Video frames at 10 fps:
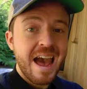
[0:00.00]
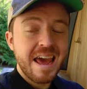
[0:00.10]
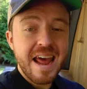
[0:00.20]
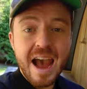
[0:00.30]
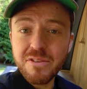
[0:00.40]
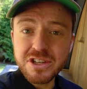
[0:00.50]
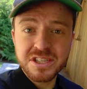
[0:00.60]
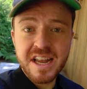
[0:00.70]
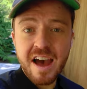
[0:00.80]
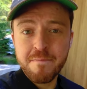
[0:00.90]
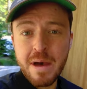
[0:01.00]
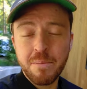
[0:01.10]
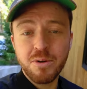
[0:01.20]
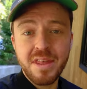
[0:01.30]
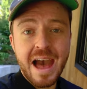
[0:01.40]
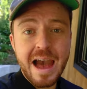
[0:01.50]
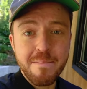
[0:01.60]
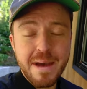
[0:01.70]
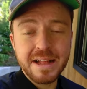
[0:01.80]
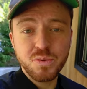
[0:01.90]
And every staff member that
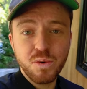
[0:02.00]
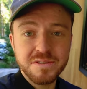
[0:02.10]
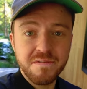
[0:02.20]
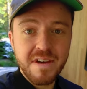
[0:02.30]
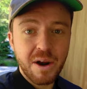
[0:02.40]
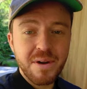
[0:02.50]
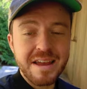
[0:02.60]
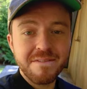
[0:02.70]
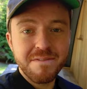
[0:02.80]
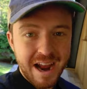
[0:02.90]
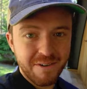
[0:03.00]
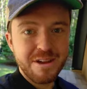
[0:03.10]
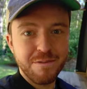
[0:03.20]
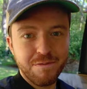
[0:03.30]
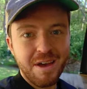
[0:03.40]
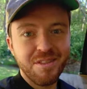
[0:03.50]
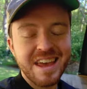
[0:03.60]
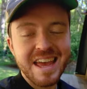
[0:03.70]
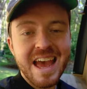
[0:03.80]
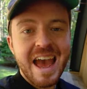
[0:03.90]
I met was very, very
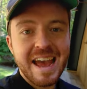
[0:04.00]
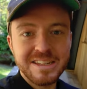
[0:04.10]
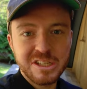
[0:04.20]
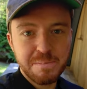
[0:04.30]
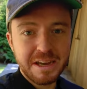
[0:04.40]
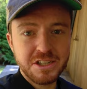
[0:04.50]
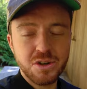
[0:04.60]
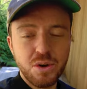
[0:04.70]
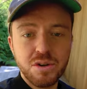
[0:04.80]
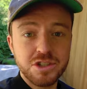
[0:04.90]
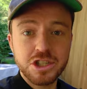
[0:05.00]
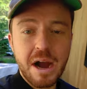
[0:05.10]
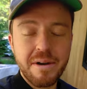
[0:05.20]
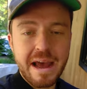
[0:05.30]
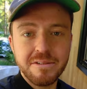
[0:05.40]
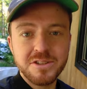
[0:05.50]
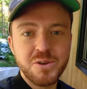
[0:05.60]
friendly. A special shout out